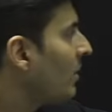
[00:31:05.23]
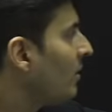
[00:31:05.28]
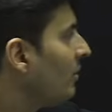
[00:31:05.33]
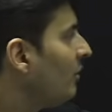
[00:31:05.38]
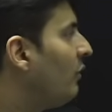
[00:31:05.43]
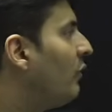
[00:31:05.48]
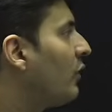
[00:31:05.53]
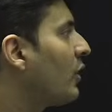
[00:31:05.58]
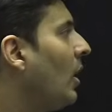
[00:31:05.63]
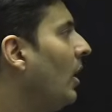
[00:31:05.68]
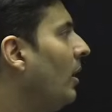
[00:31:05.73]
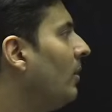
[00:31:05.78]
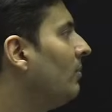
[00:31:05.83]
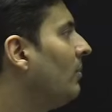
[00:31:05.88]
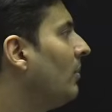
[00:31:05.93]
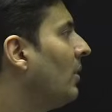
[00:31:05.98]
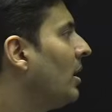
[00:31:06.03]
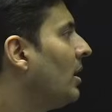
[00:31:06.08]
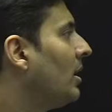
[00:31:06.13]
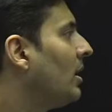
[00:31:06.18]
from
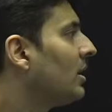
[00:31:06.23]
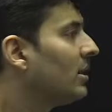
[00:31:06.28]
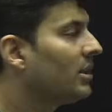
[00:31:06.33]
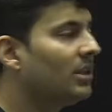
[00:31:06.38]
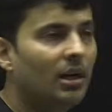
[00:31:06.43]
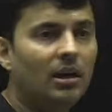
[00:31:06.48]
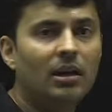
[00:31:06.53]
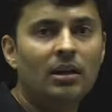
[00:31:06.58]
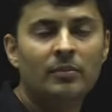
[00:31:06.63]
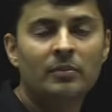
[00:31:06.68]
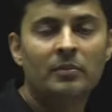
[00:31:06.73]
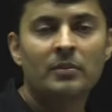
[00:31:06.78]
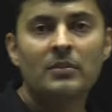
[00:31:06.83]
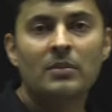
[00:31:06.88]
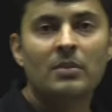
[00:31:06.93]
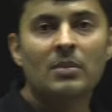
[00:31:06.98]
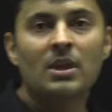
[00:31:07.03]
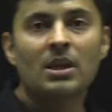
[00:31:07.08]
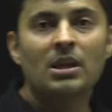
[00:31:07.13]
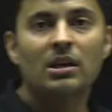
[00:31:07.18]
the
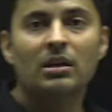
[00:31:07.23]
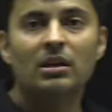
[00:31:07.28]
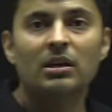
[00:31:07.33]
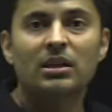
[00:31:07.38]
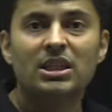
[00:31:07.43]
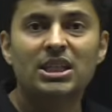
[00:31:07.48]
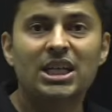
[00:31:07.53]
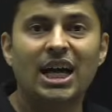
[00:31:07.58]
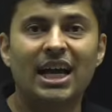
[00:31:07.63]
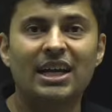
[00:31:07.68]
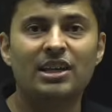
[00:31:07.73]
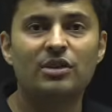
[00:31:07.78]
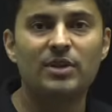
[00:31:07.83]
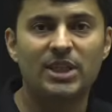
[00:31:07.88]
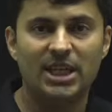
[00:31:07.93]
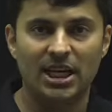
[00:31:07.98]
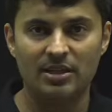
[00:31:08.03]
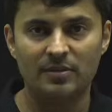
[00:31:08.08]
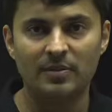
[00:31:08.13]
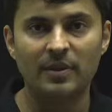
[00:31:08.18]
charge which
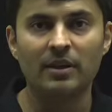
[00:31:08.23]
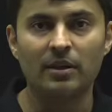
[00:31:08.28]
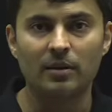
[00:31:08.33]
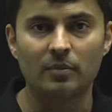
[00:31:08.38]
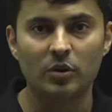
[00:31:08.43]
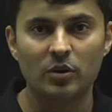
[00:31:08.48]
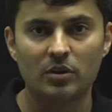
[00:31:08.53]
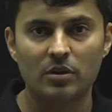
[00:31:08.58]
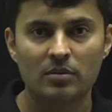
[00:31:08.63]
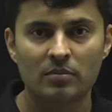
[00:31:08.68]
has been removed.